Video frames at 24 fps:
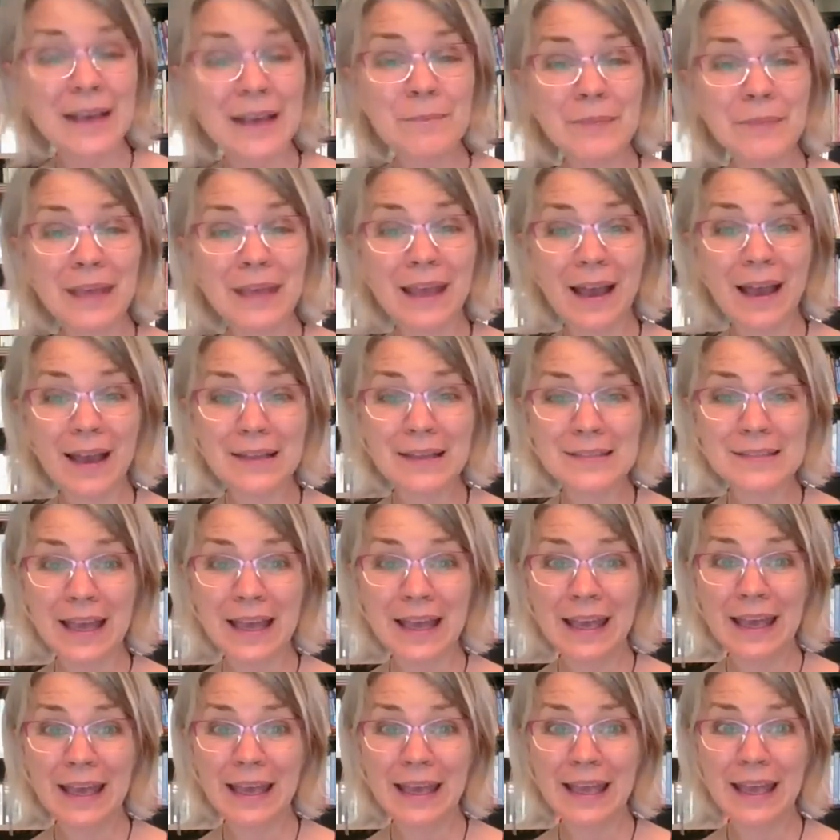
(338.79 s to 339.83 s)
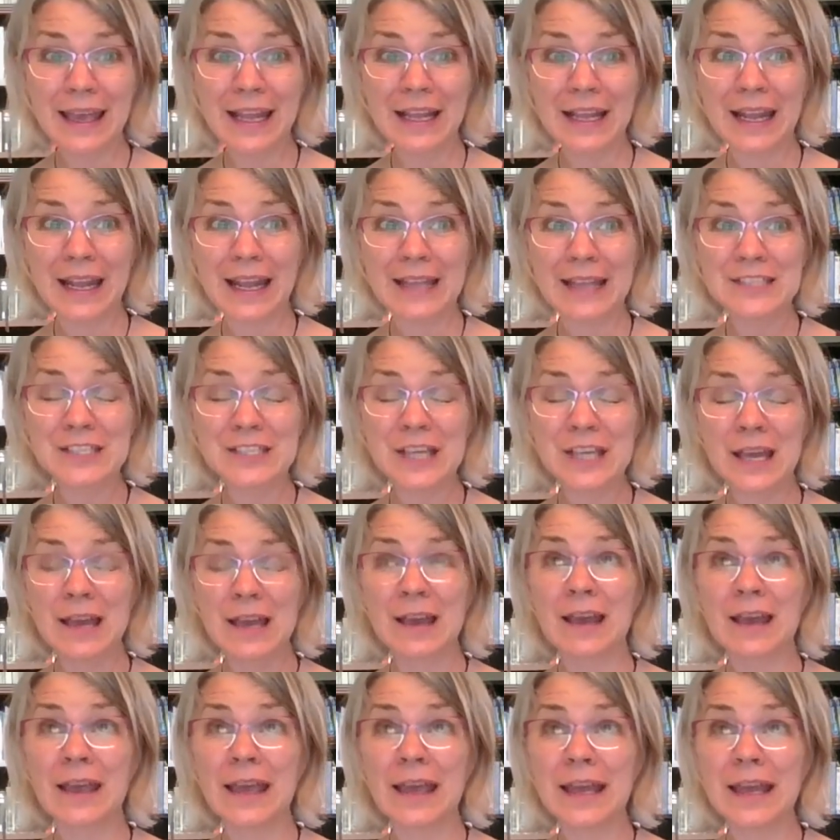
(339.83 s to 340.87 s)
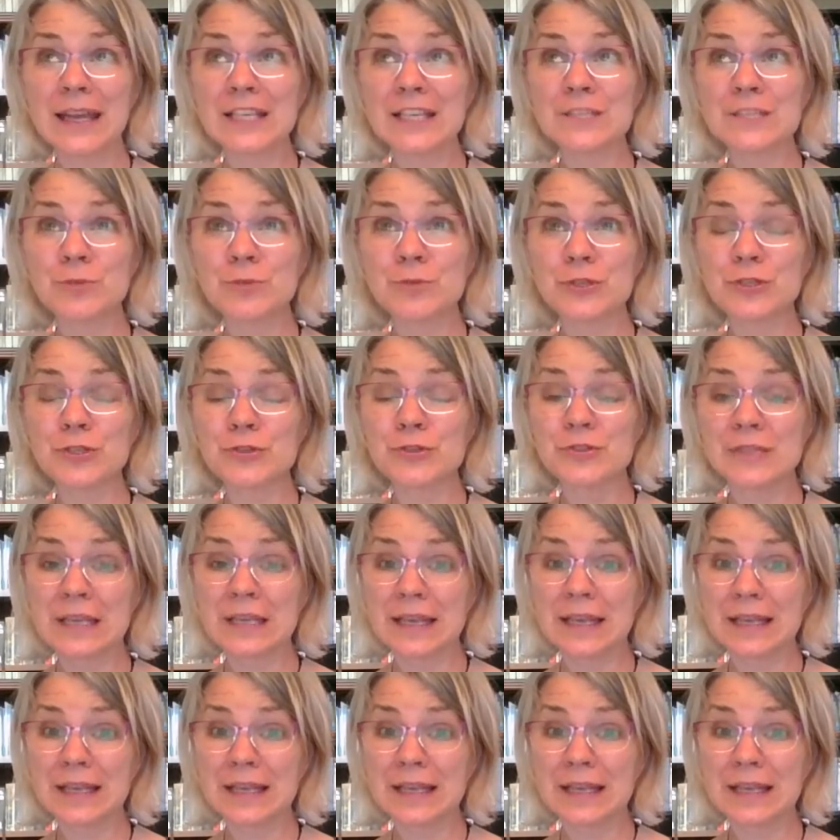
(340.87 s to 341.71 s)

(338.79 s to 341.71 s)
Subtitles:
because it is produced